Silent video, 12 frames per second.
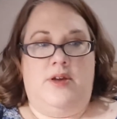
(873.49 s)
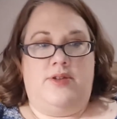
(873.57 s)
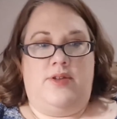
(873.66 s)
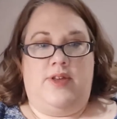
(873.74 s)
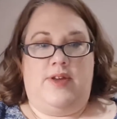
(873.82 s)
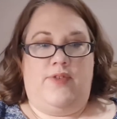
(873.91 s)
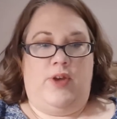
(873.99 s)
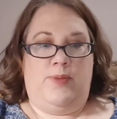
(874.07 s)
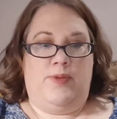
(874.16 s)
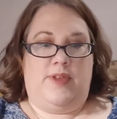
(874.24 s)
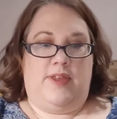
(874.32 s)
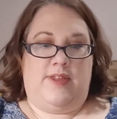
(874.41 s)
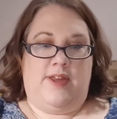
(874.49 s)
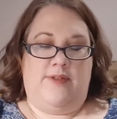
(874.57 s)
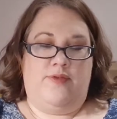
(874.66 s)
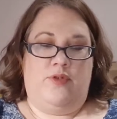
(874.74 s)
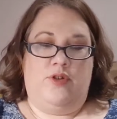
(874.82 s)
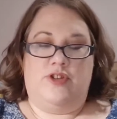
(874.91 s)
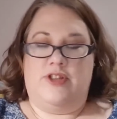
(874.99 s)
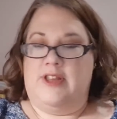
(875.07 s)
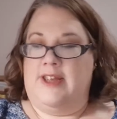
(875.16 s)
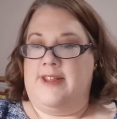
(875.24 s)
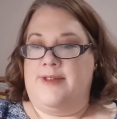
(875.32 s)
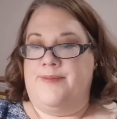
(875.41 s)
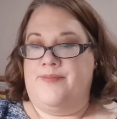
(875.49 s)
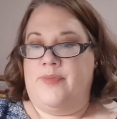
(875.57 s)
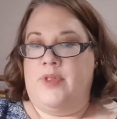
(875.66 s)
I don't think I've opened these yet. I've not looked at these.